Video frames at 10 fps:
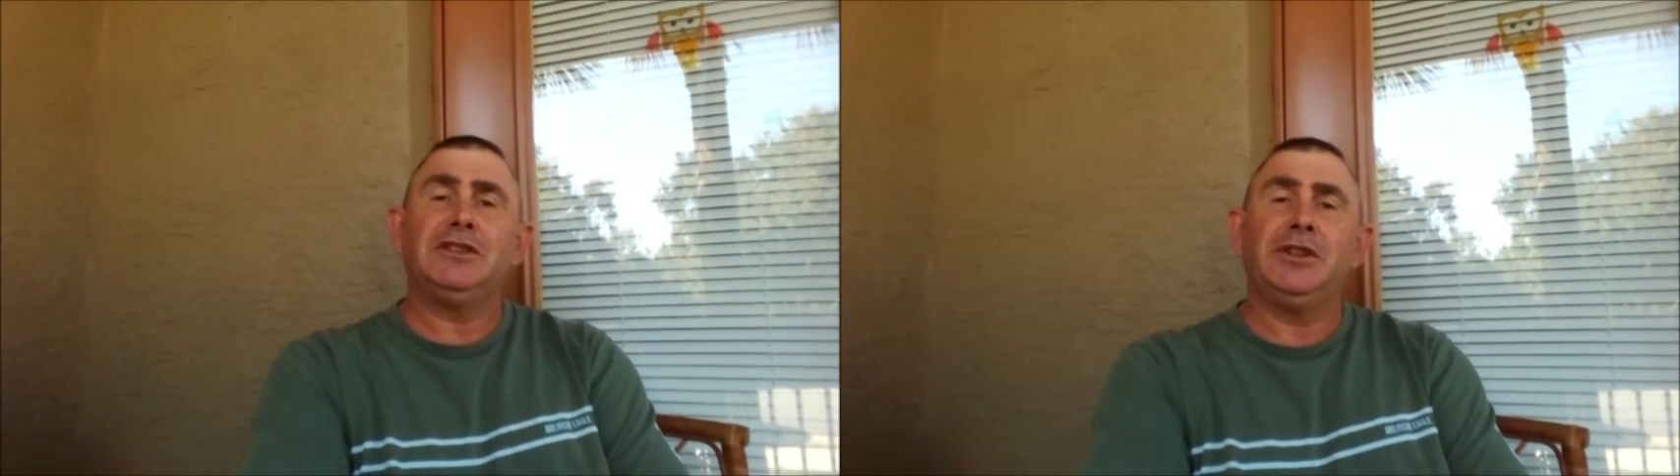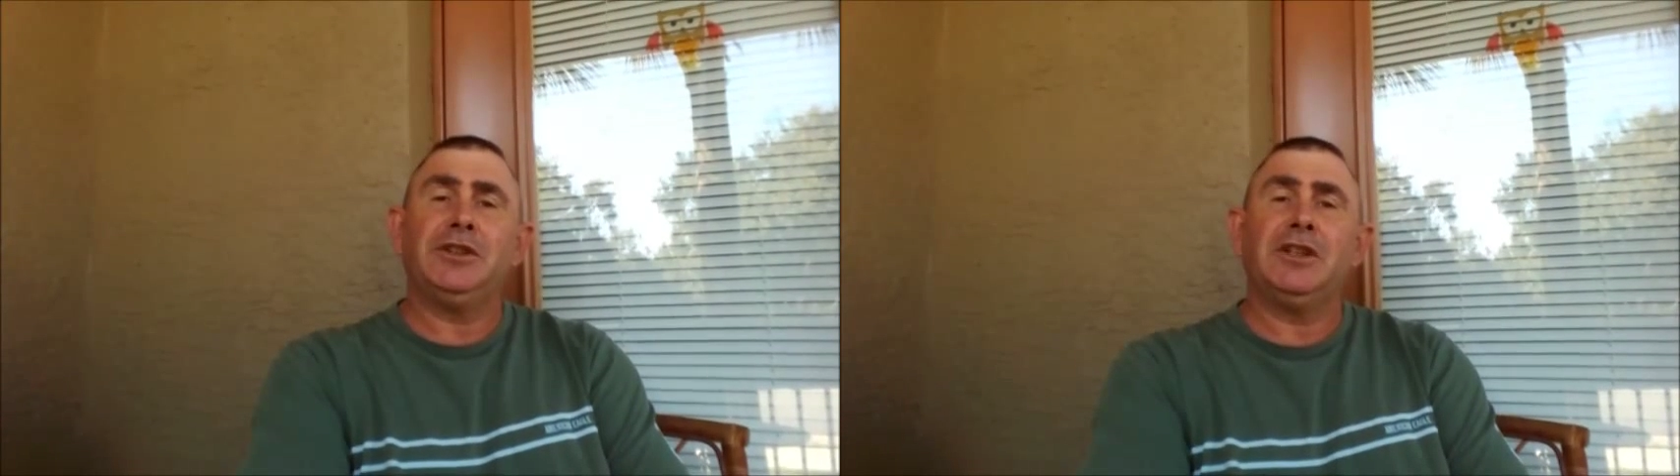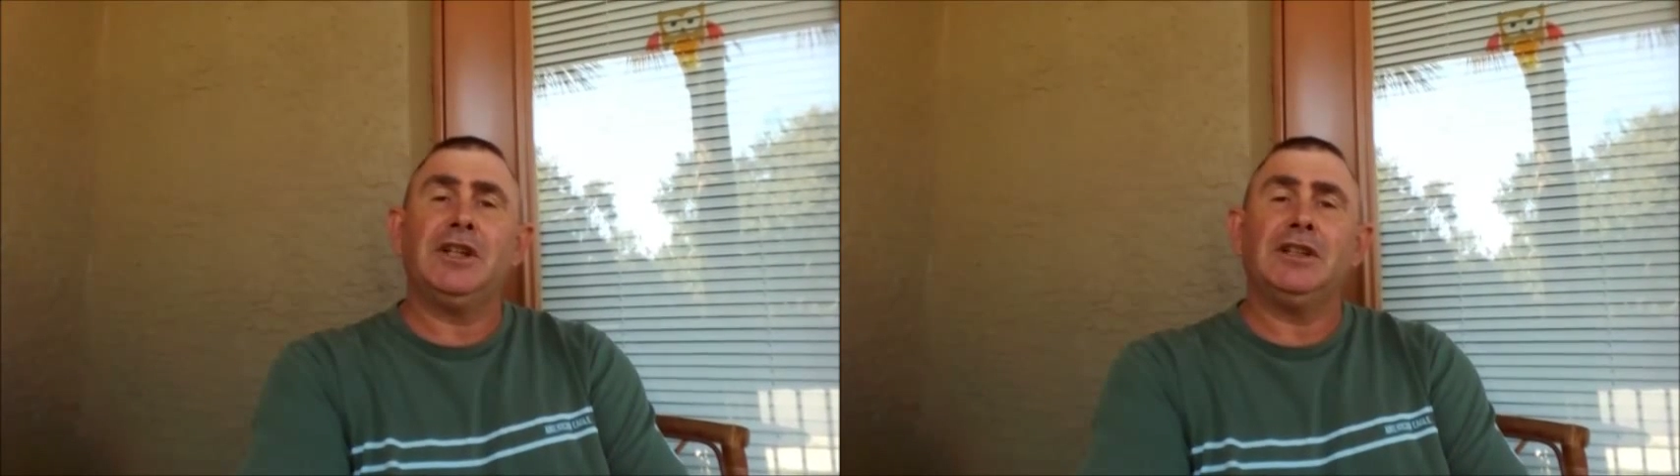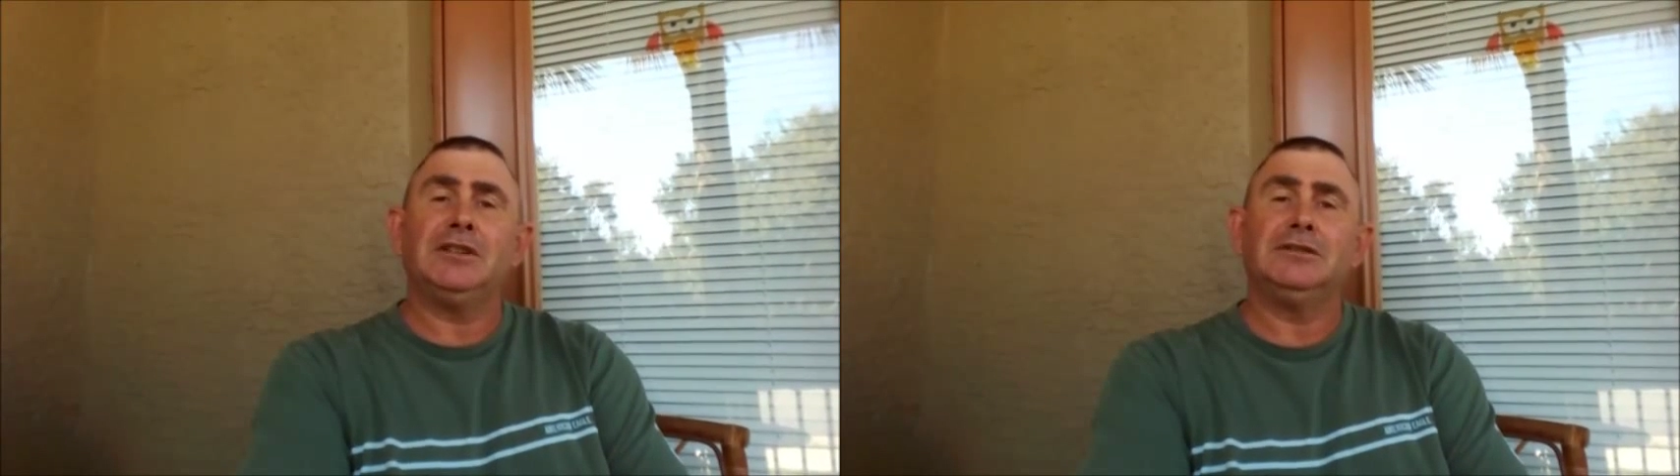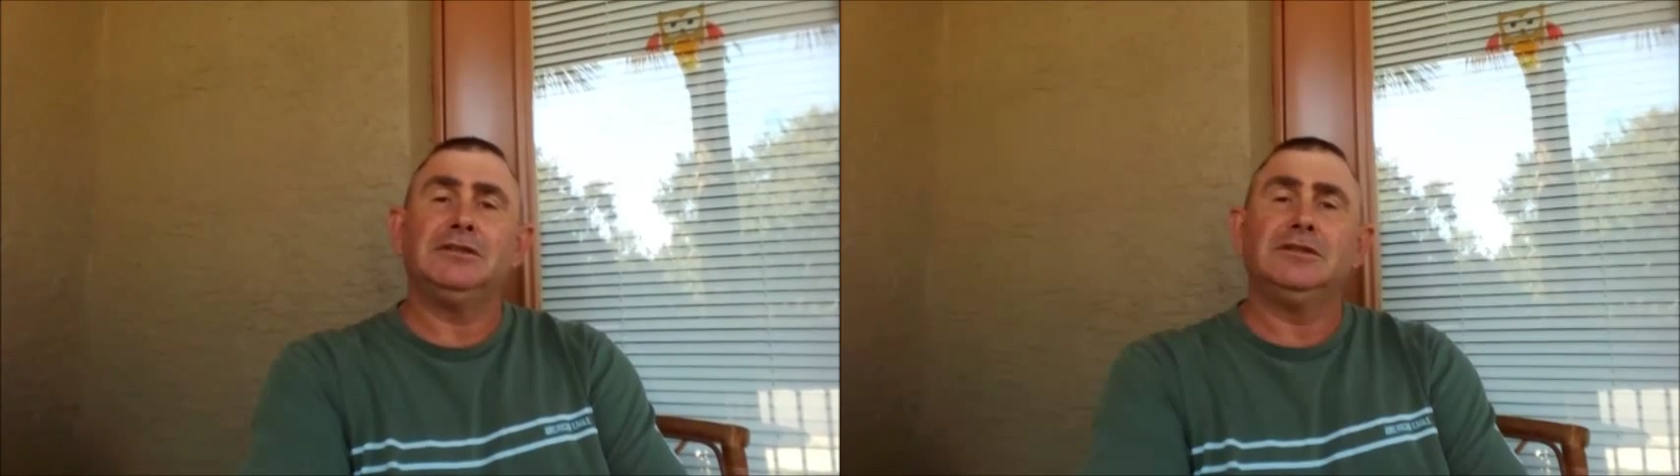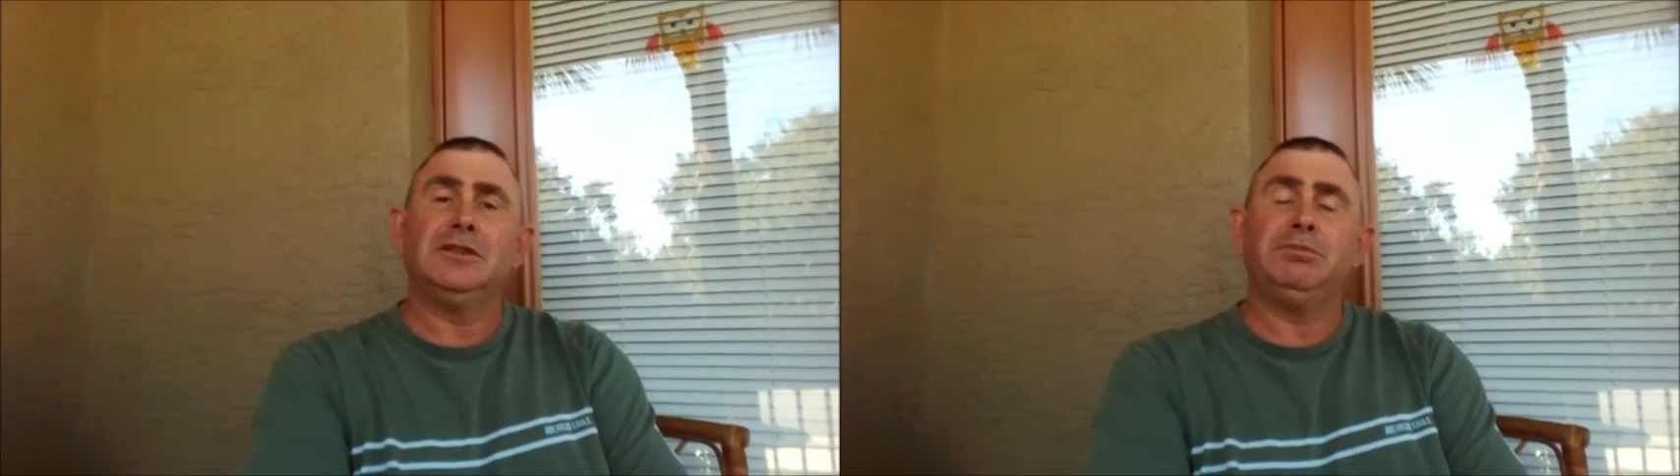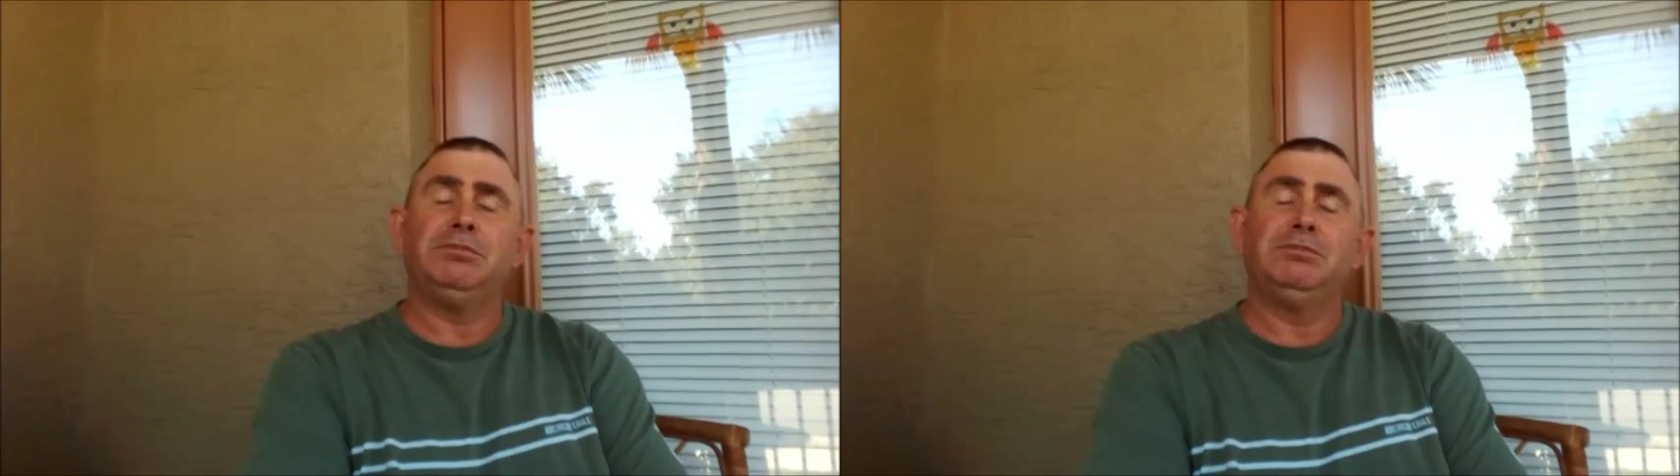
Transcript: your, uh, your